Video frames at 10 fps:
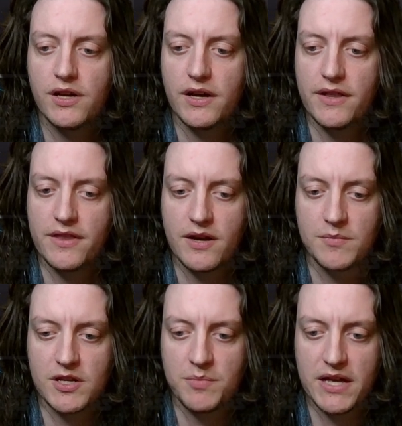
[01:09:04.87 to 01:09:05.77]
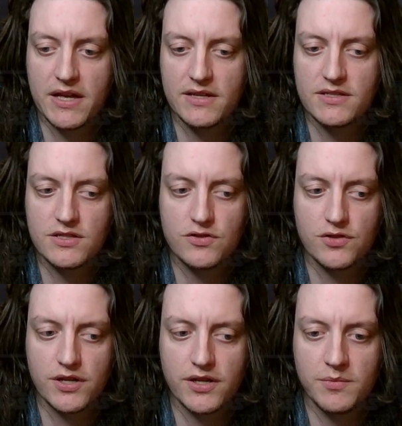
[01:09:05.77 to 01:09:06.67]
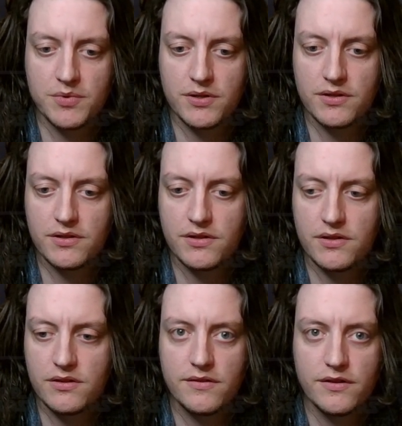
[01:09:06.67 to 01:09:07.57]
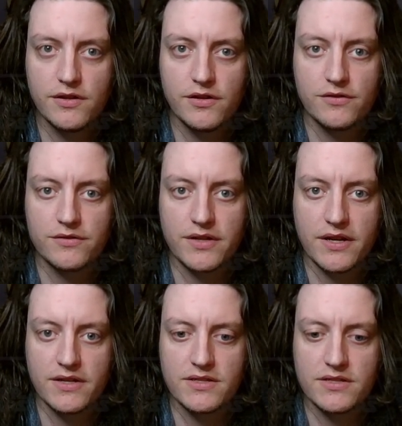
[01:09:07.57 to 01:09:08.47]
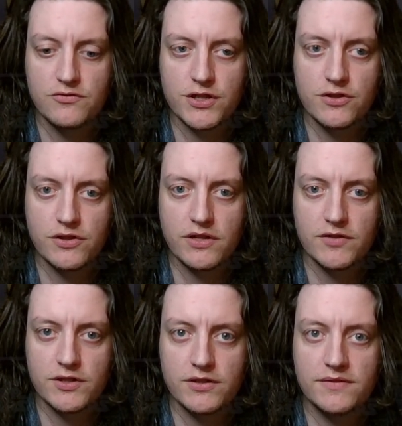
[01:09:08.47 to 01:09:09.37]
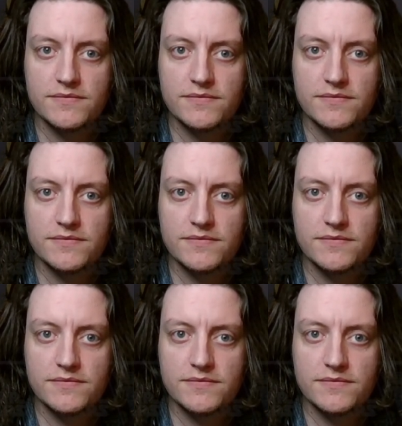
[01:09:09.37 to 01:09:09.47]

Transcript: Then I'm going to pass, draw up. Oh, nice. Regional Governor.